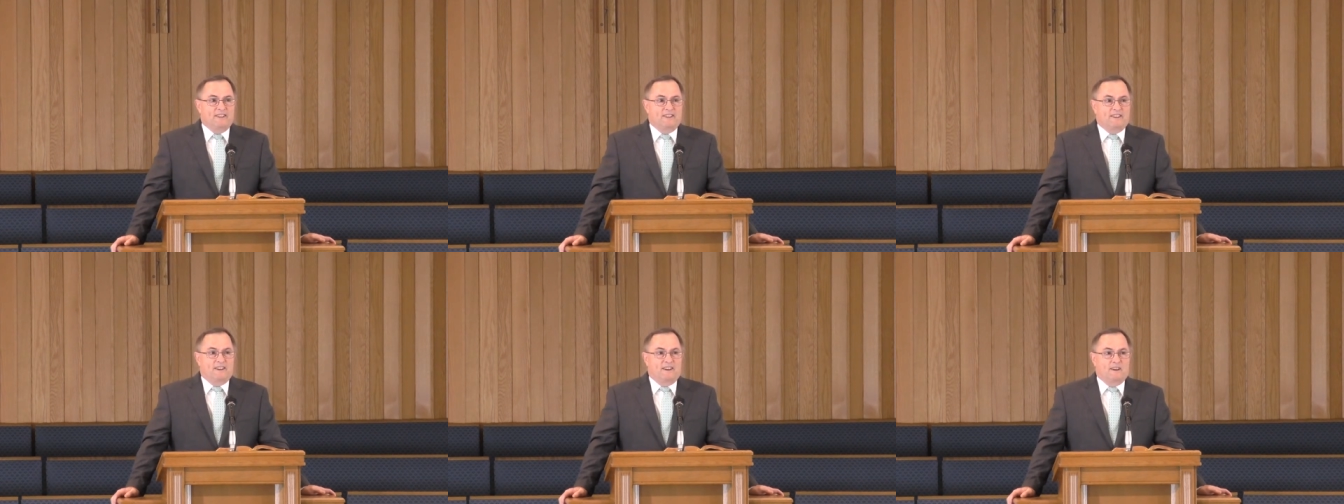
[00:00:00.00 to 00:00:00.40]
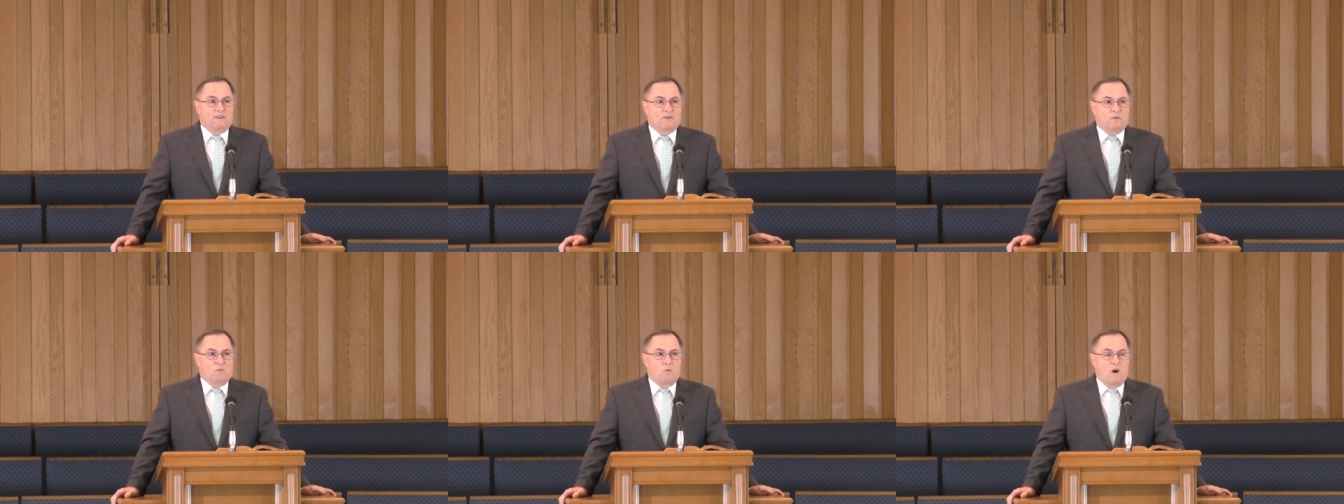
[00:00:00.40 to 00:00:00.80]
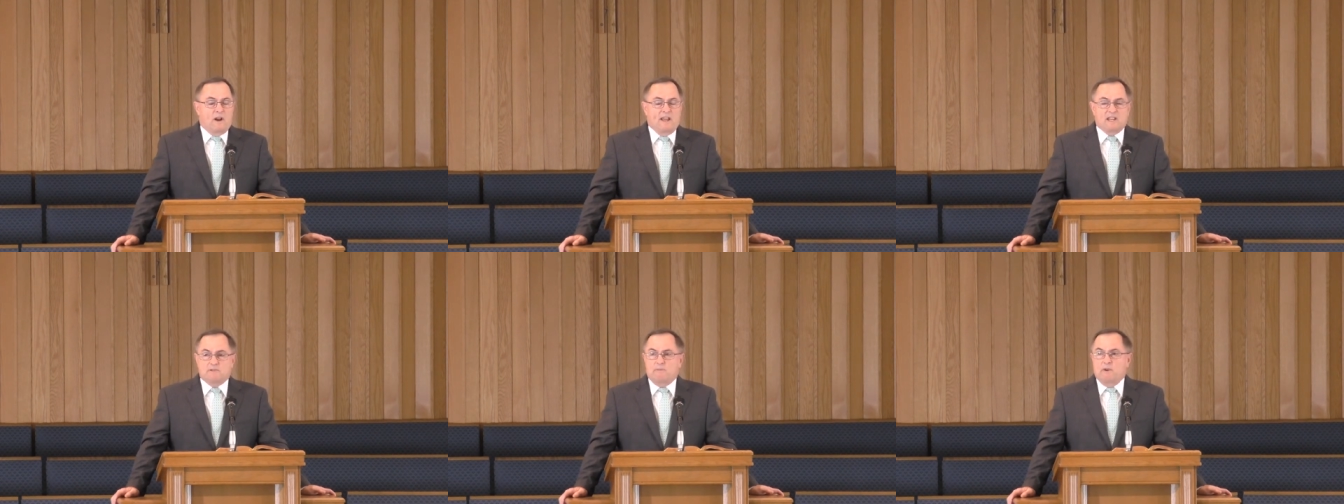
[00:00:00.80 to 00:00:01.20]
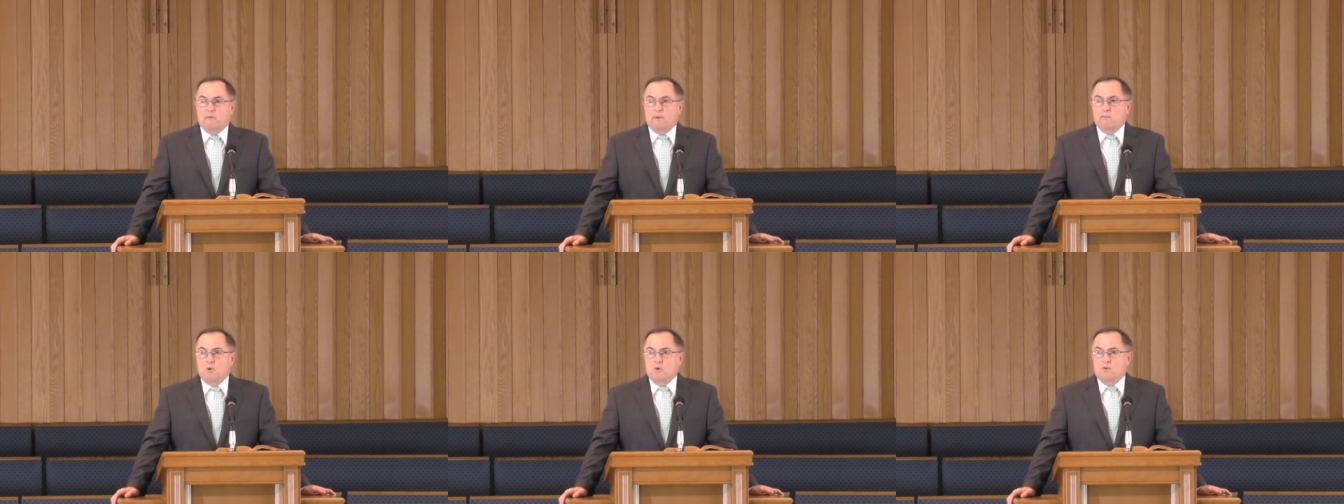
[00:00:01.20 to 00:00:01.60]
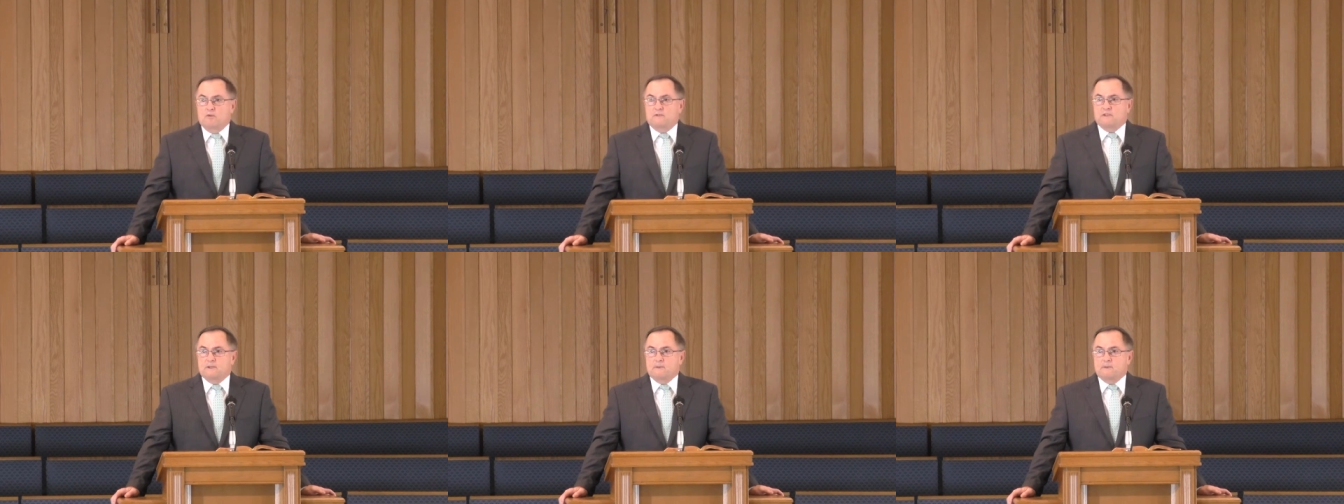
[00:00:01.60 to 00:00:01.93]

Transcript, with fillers: uh, what has been removed.